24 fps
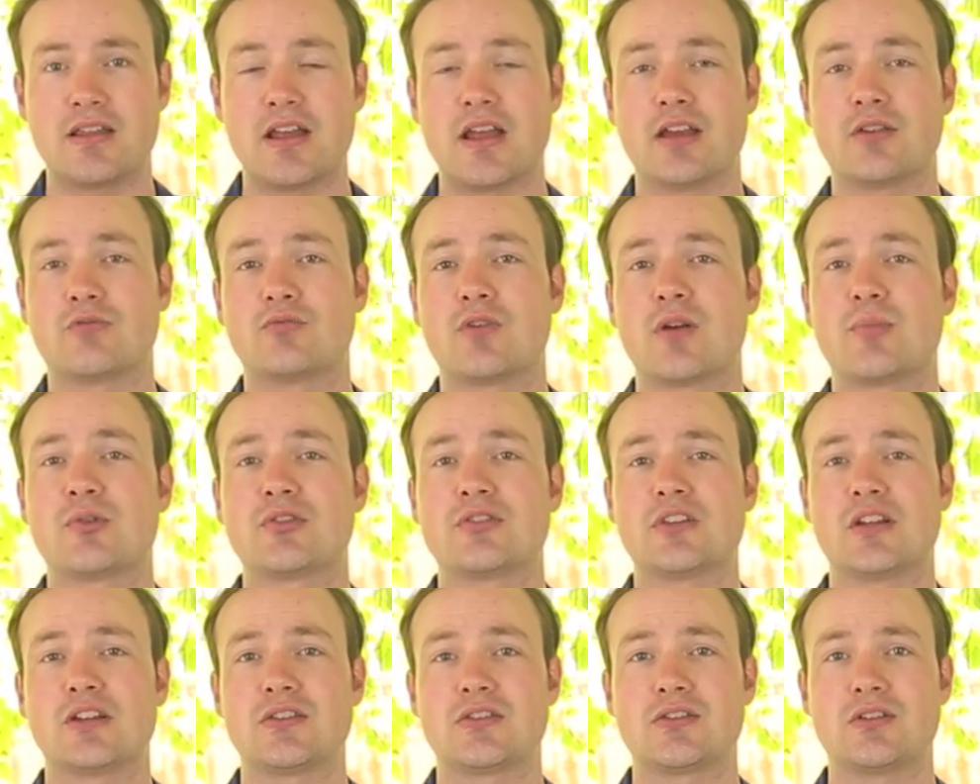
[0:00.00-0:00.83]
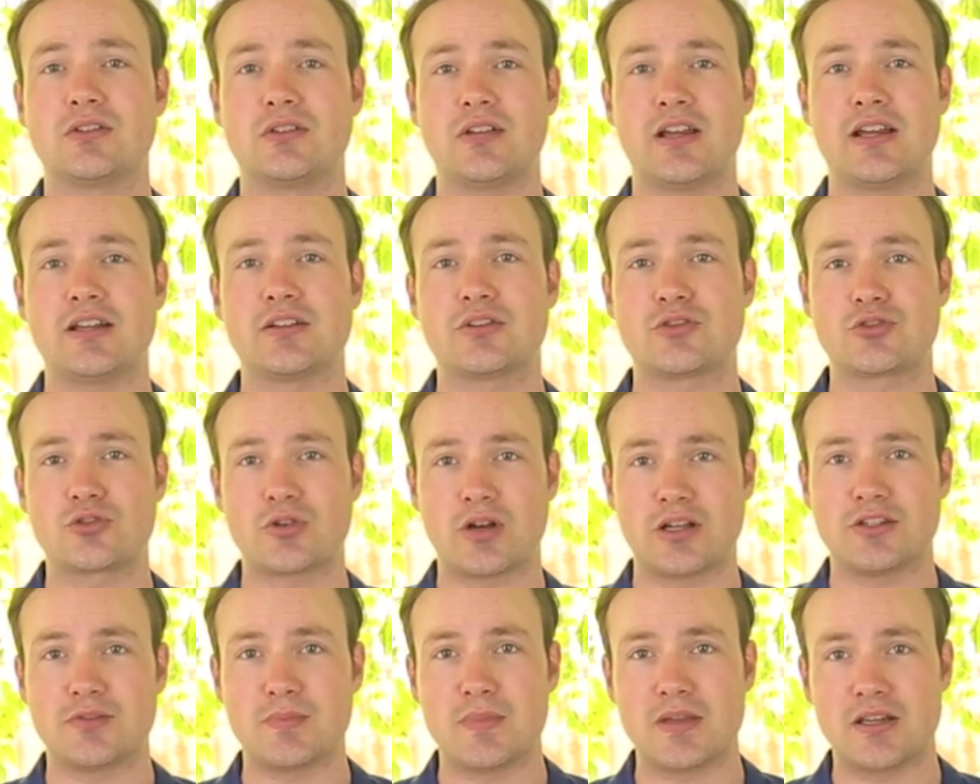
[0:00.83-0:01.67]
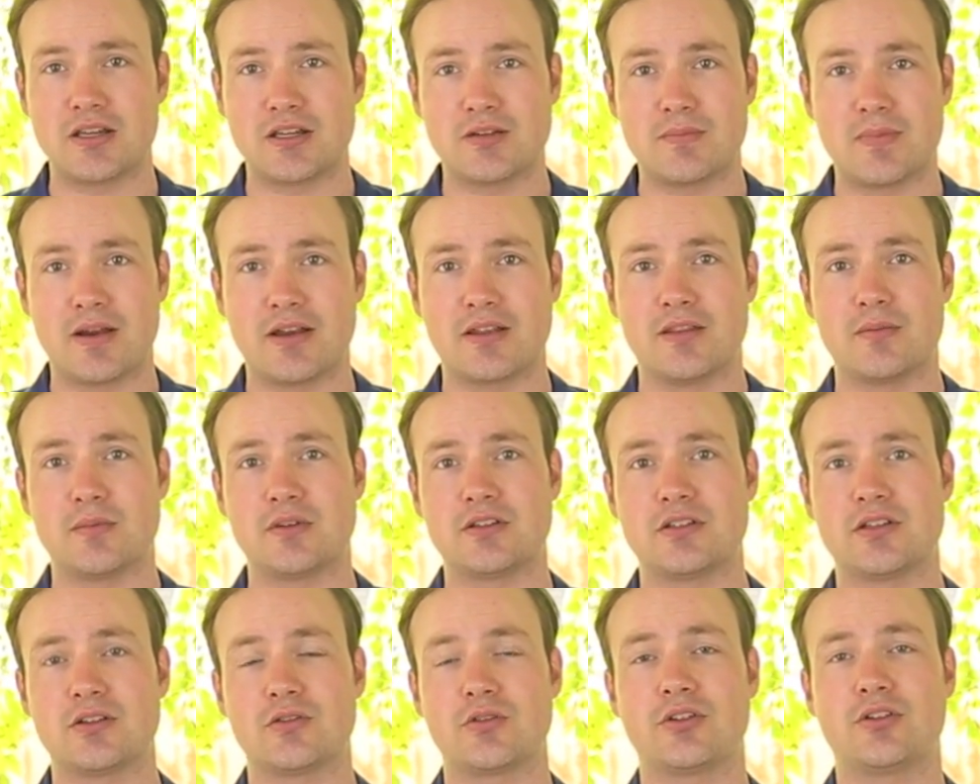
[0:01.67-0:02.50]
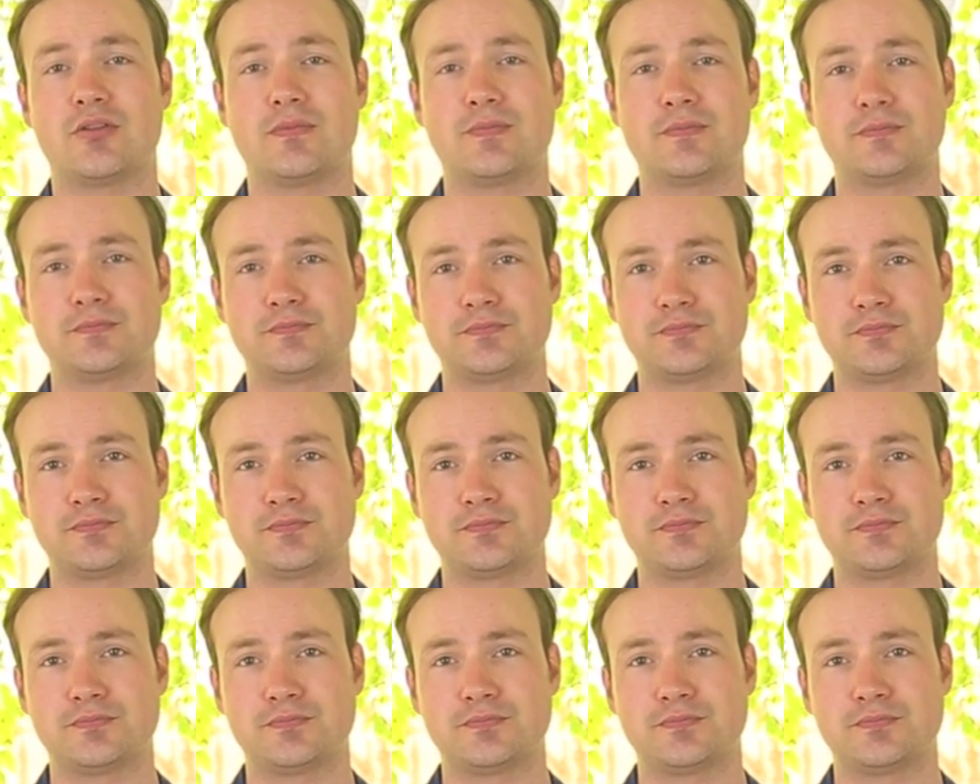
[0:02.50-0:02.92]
that represents the light transmitted by the material.